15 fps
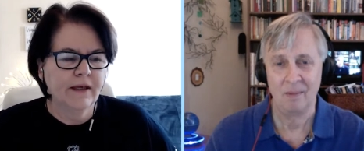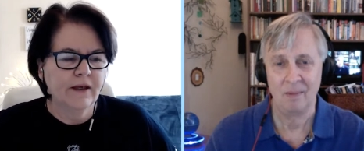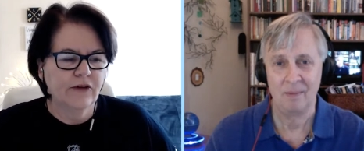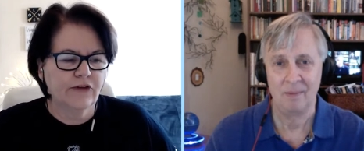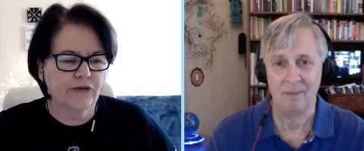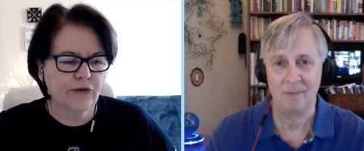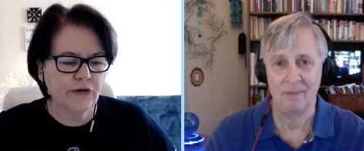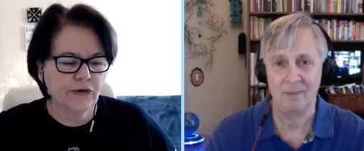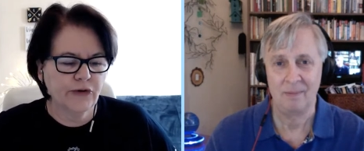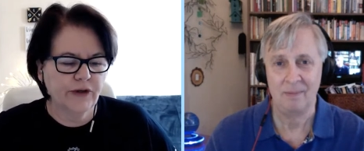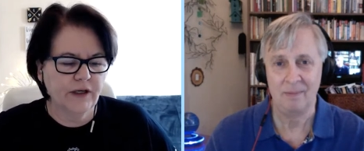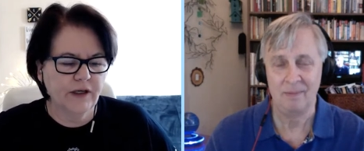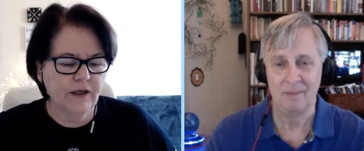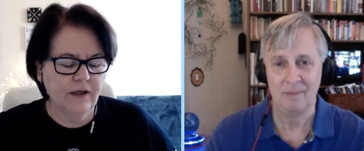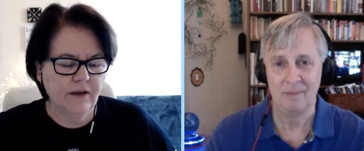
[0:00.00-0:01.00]
Speaker 1: through
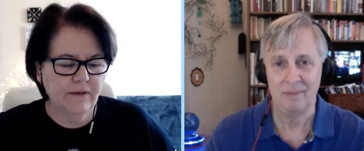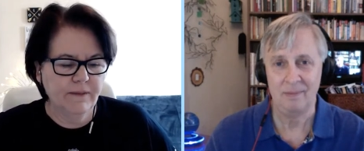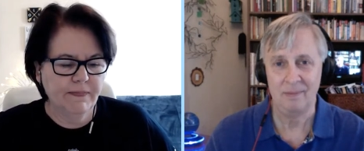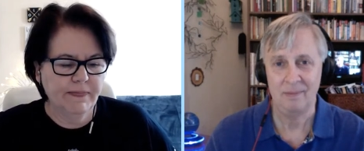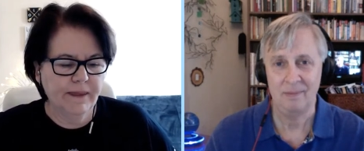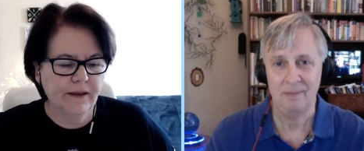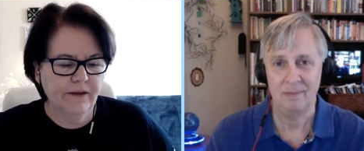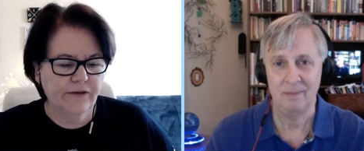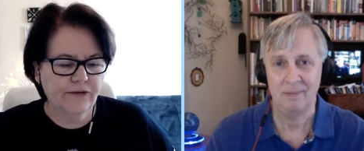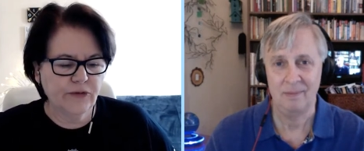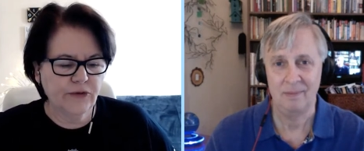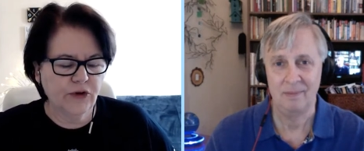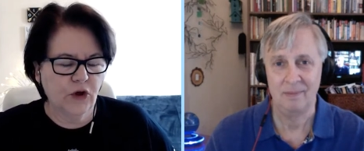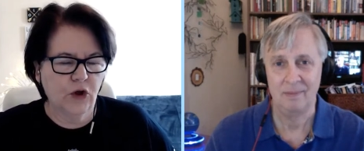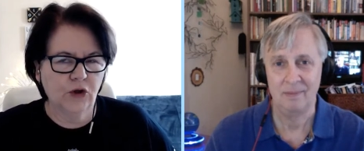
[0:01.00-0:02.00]
the
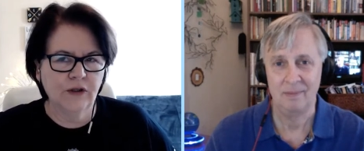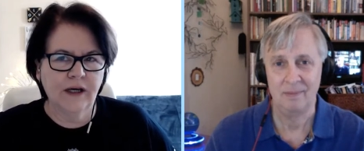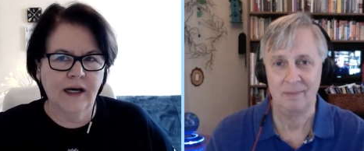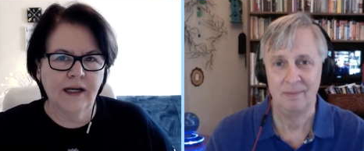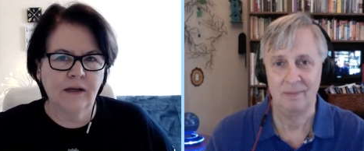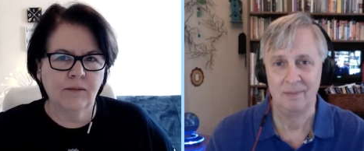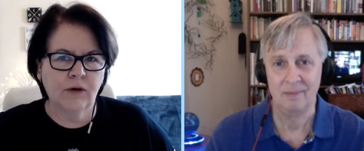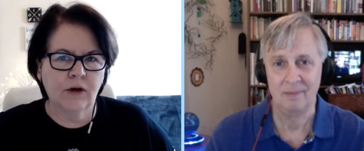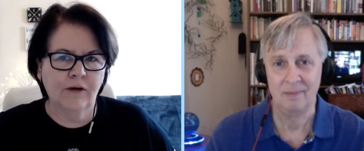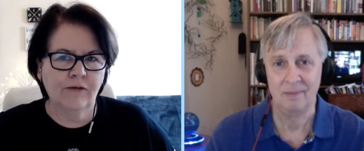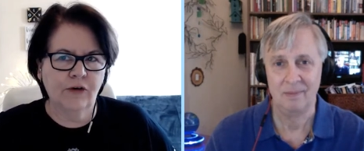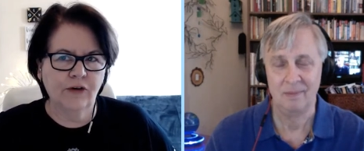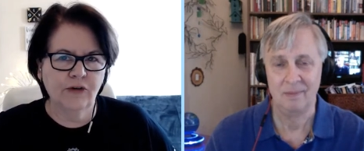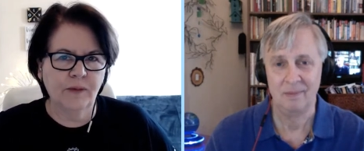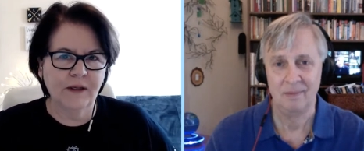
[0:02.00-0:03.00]
through the whole night. I'm, I've
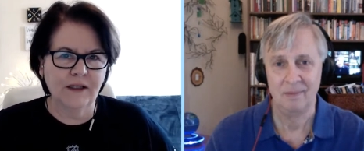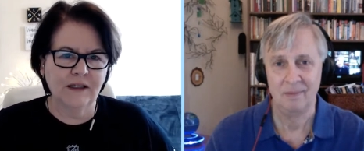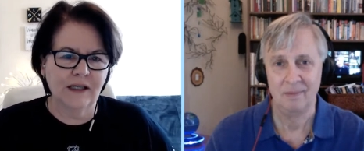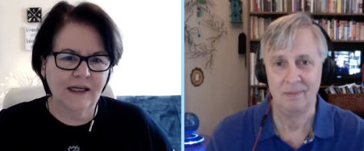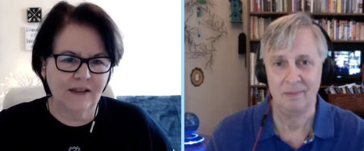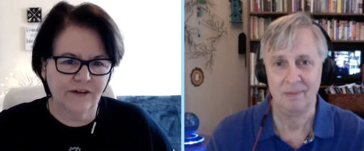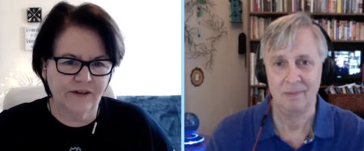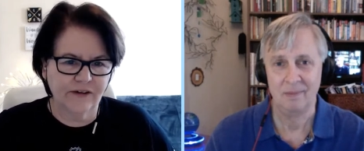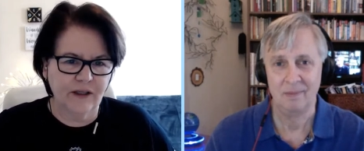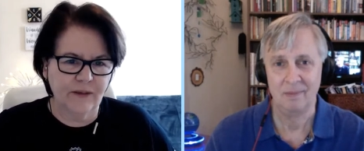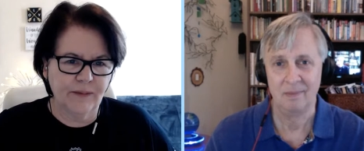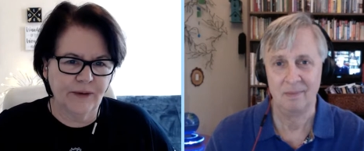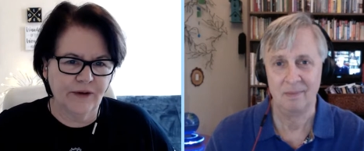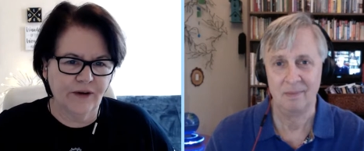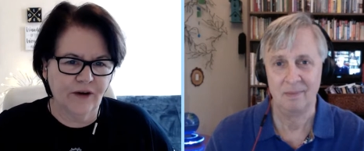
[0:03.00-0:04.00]
always been a light
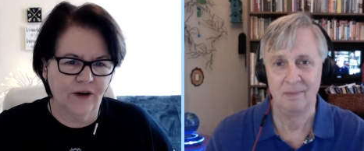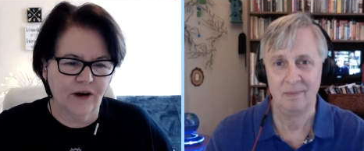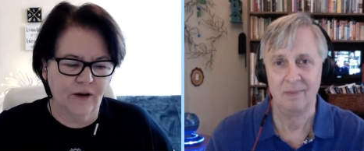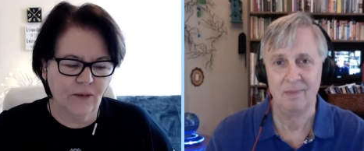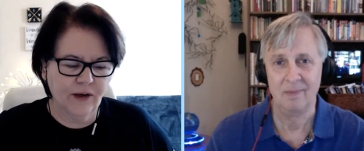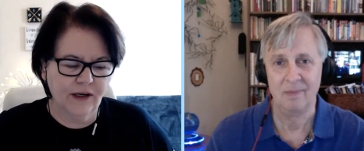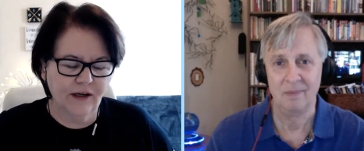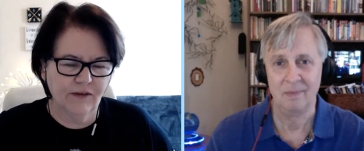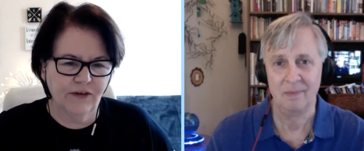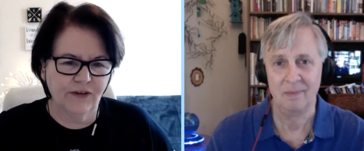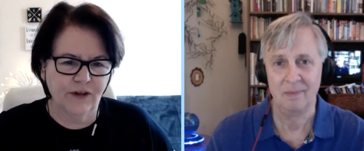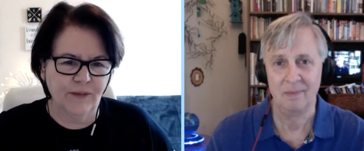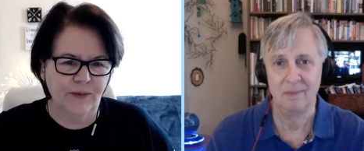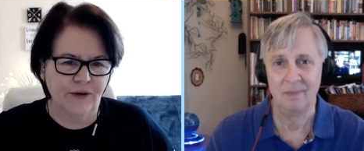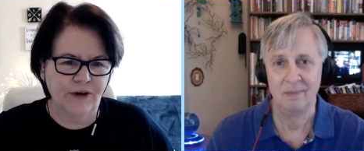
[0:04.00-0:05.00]
sleeper. Or what kind of a
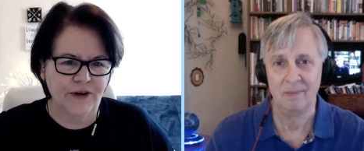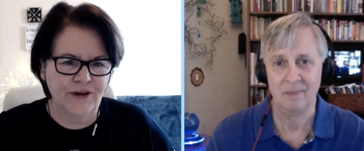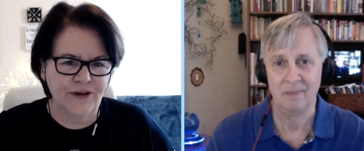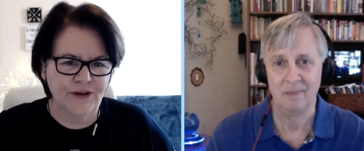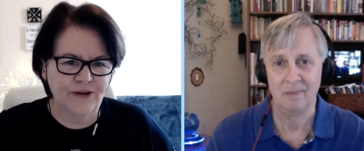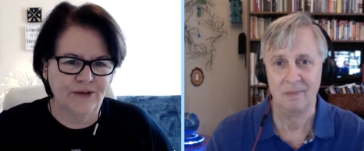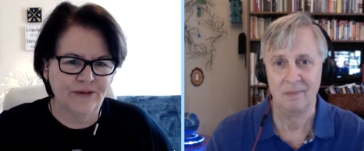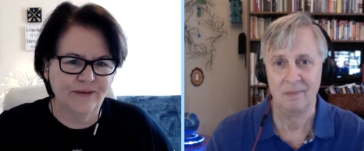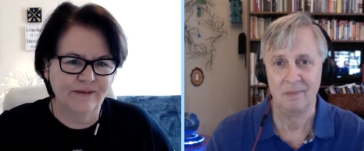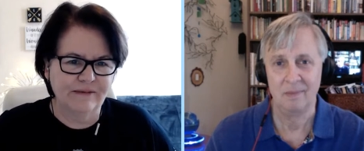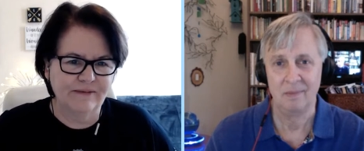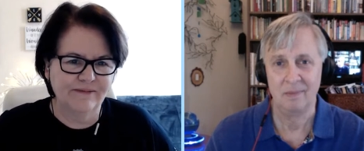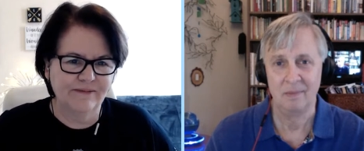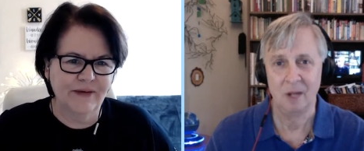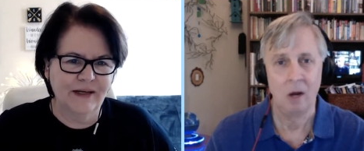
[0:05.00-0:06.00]
sleeper are you?
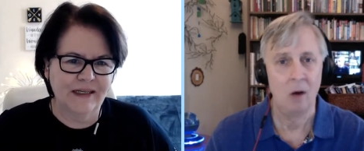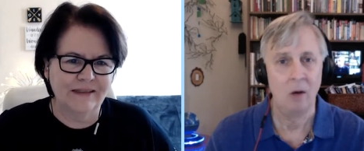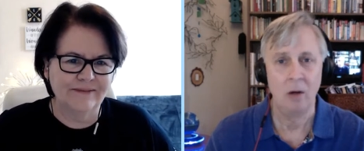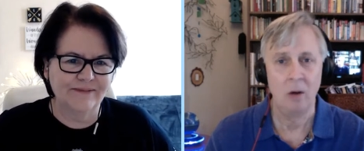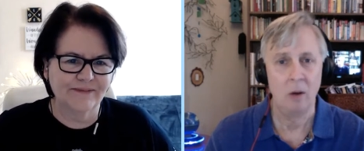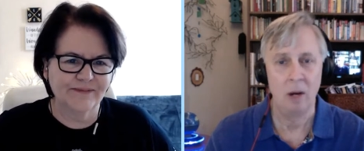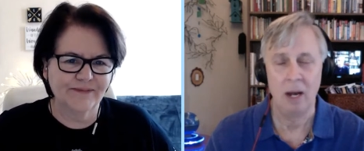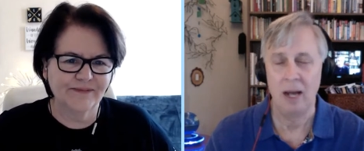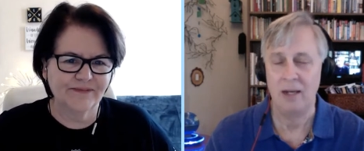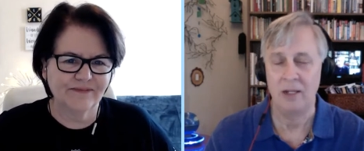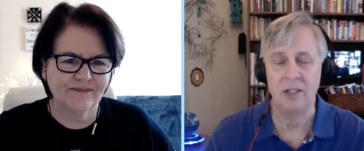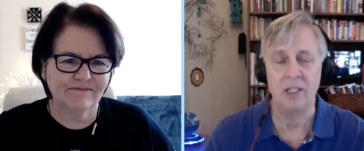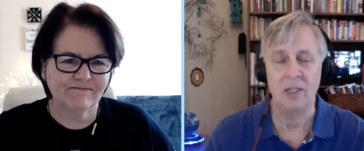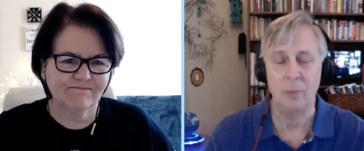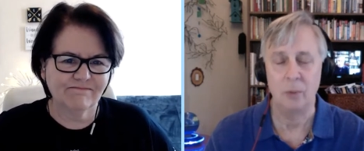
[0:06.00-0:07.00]
Speaker 2: Oh no, no I can
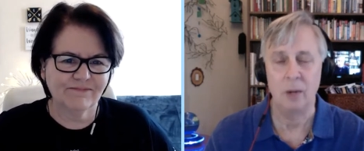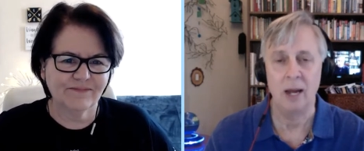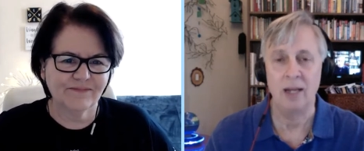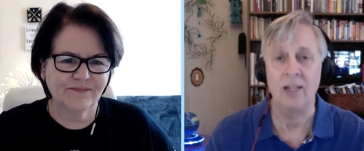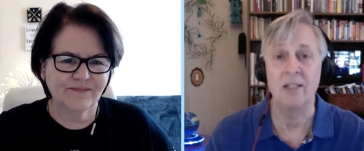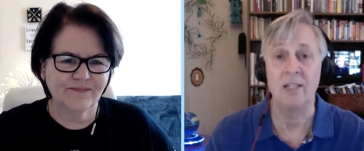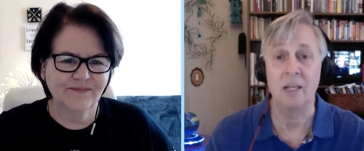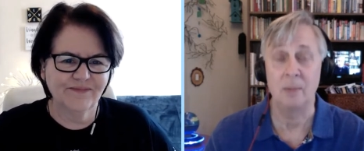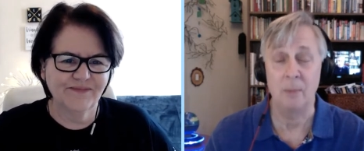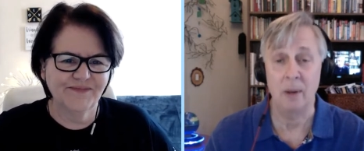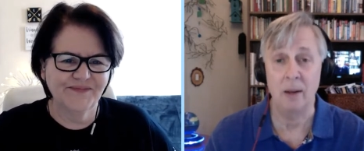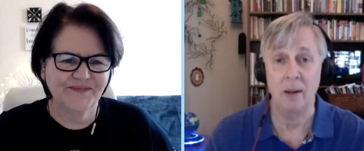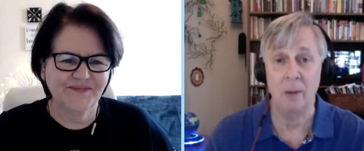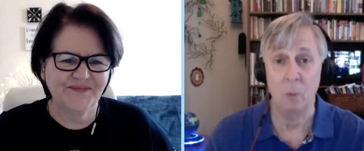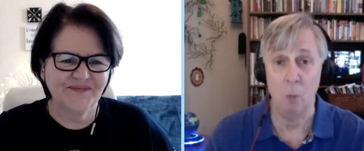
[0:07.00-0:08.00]
sleep. I can sleep
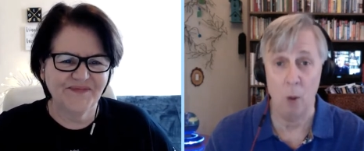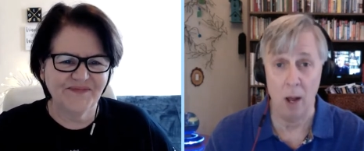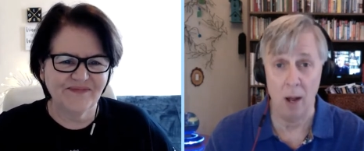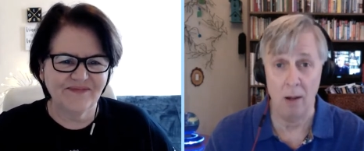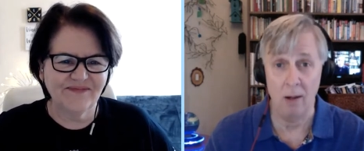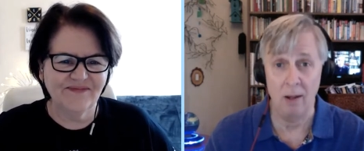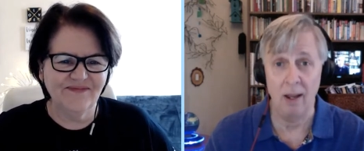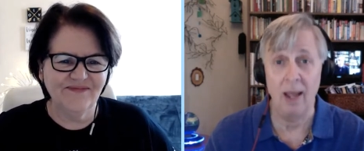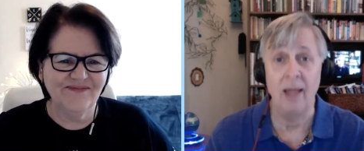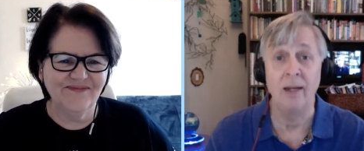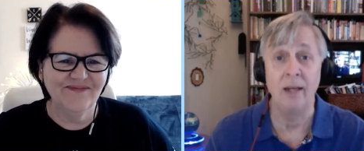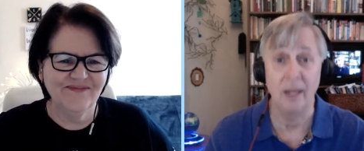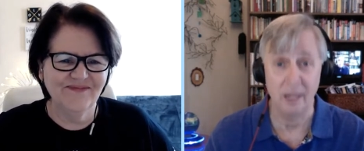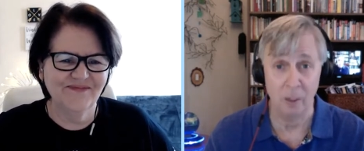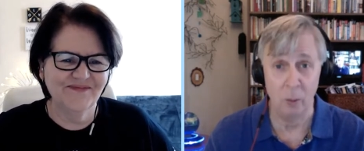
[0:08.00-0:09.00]
well and
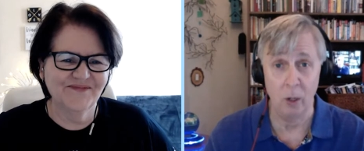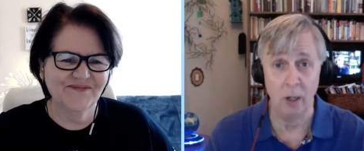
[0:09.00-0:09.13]
anywhere.